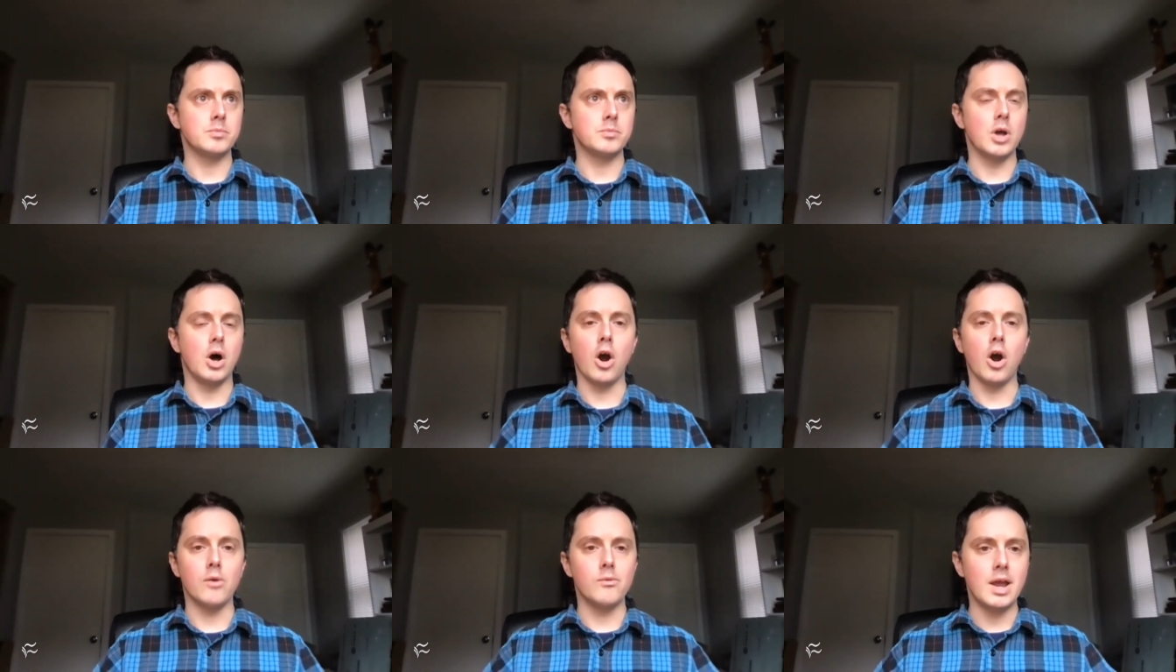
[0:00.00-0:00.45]

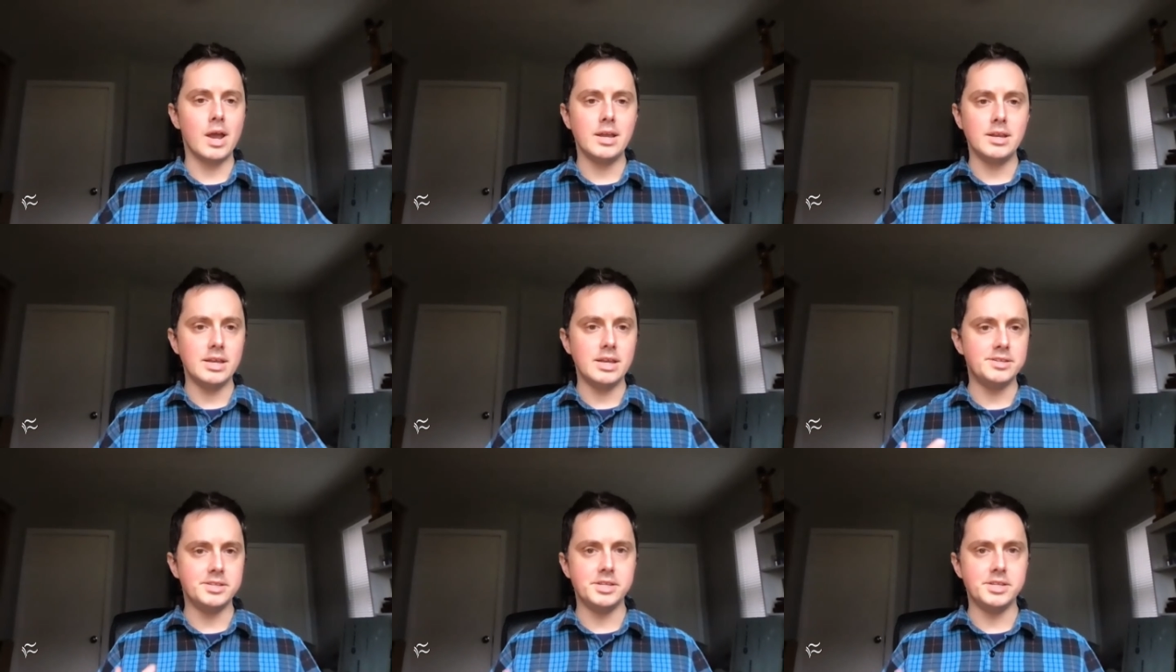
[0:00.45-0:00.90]
heart
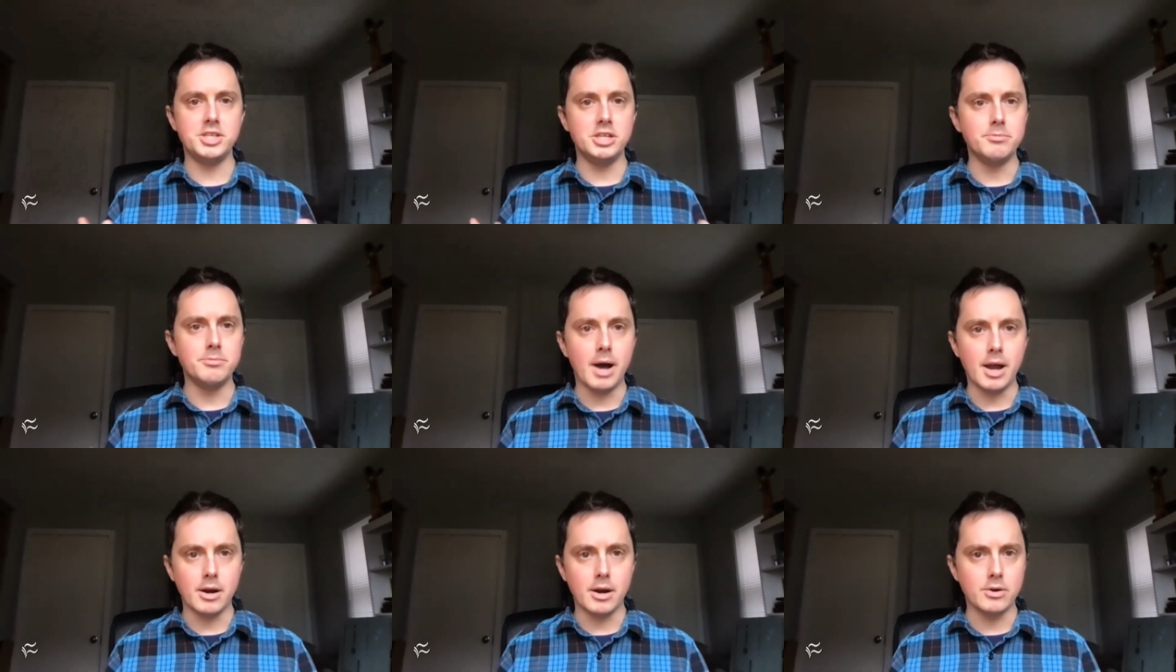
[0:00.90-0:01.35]
rate
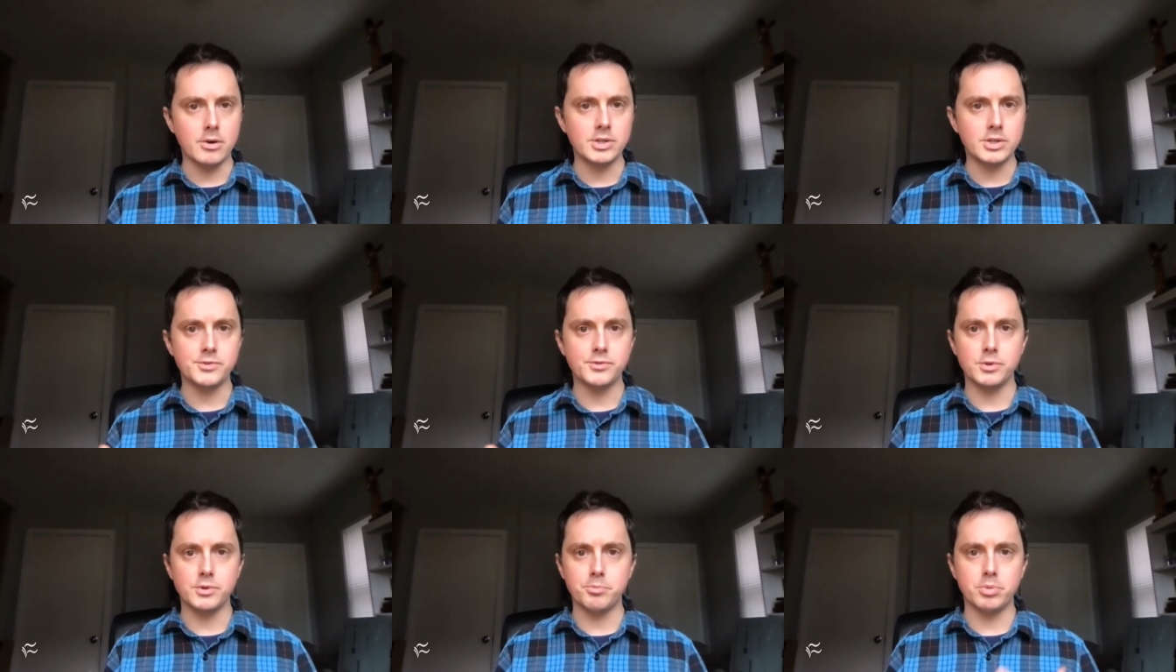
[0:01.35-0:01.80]
ECG monitors
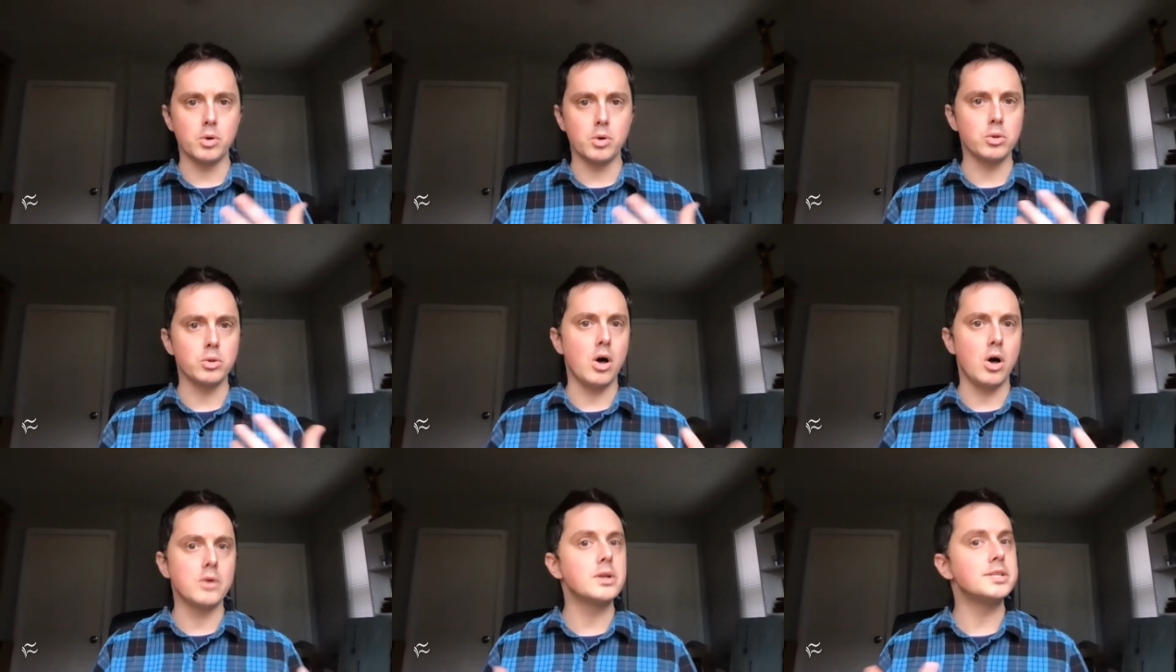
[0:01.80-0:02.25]
for
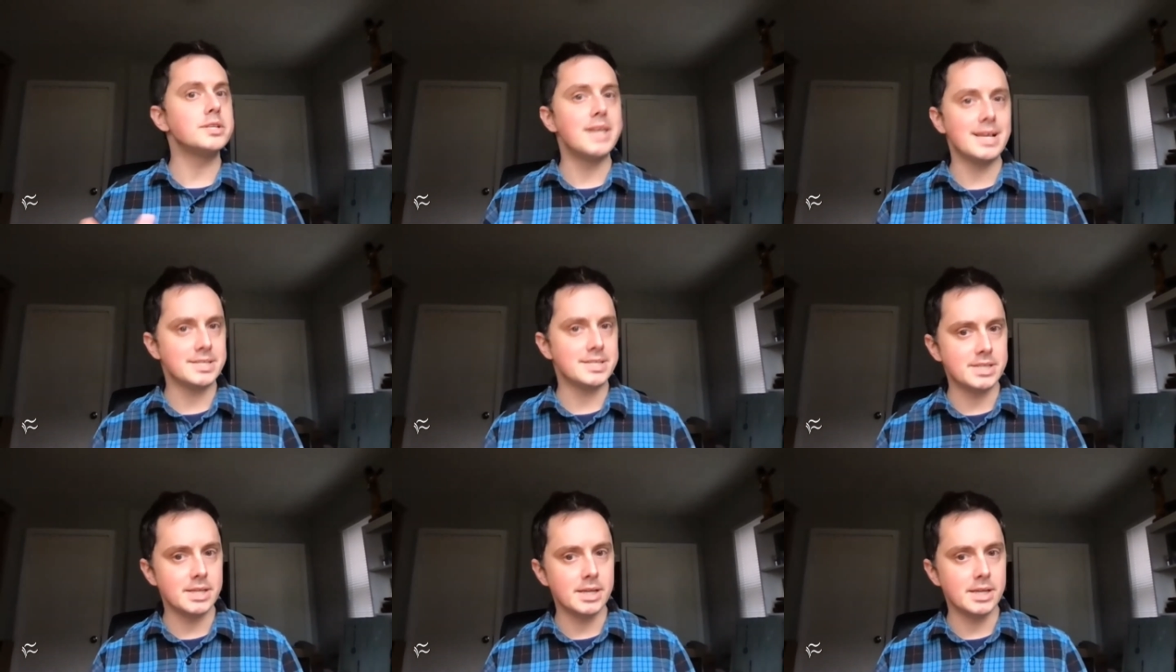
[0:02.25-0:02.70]
prolonged
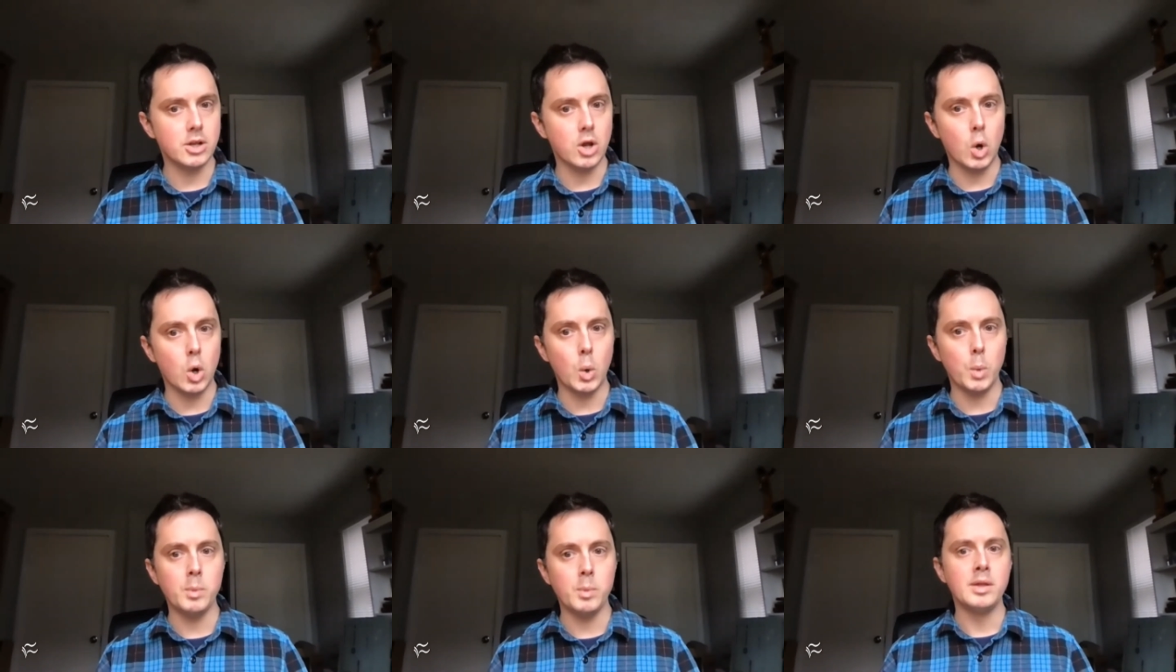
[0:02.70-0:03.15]
testing at
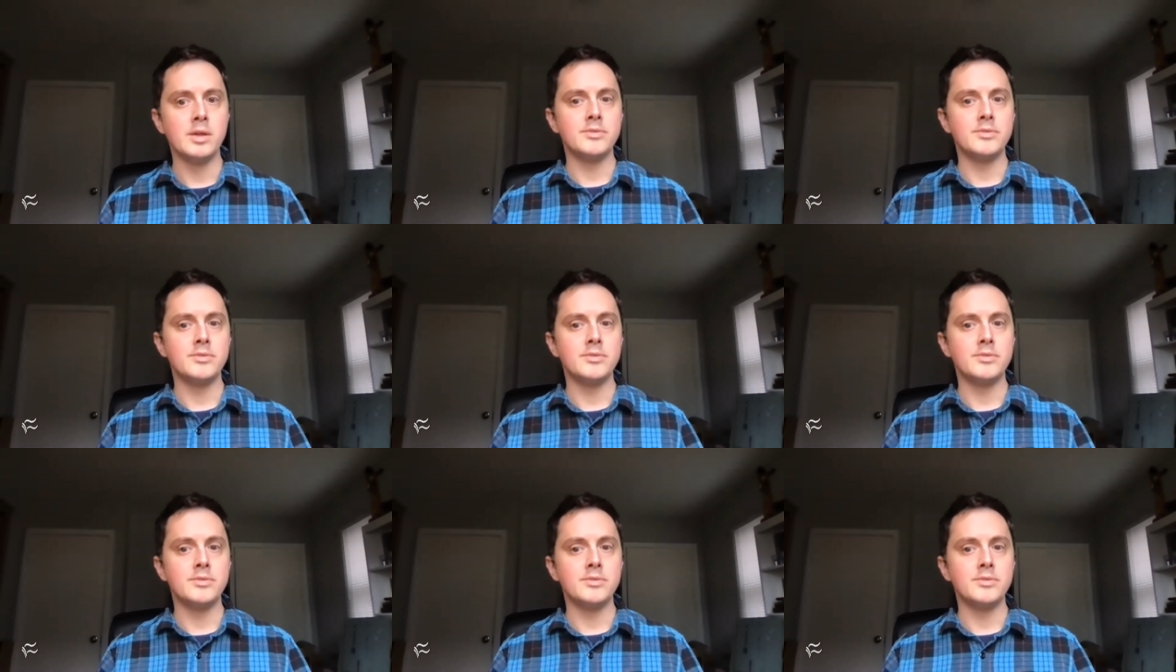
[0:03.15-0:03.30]
home,